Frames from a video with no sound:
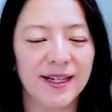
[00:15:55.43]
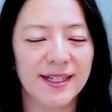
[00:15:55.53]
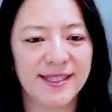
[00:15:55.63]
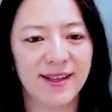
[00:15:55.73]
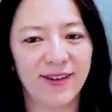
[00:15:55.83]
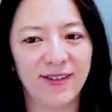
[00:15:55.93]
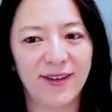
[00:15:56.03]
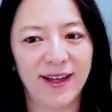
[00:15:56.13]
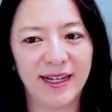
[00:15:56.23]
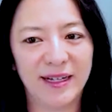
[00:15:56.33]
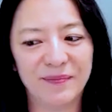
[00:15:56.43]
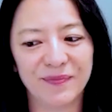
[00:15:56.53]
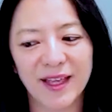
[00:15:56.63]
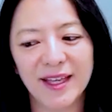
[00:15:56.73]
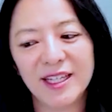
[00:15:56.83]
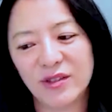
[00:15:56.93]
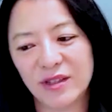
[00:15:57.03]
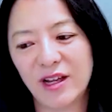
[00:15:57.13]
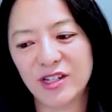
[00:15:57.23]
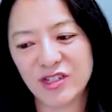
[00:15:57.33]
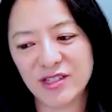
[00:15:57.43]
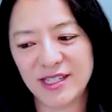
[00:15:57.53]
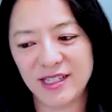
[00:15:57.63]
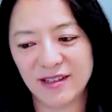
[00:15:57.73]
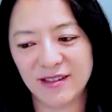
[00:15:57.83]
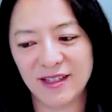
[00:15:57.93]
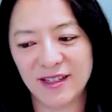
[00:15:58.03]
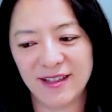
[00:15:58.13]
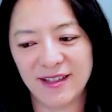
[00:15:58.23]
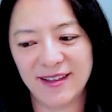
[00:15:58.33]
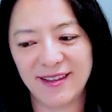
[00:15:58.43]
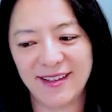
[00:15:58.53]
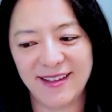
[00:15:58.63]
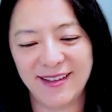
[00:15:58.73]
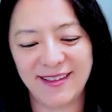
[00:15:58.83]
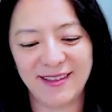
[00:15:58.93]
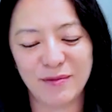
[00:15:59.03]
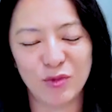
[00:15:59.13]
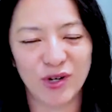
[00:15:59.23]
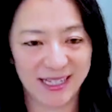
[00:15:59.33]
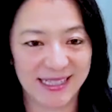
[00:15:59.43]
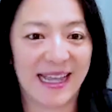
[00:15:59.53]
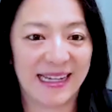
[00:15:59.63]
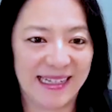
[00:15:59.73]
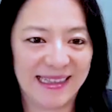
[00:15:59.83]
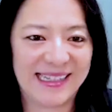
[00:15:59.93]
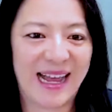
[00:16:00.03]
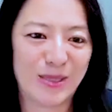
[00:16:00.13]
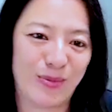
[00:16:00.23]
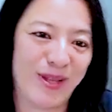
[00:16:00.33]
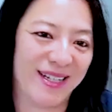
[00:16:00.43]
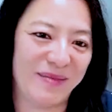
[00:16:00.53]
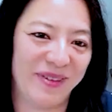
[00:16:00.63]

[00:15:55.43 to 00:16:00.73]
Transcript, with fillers: So, um, you know, the larger the deal, the, the, the more exciting the tax planning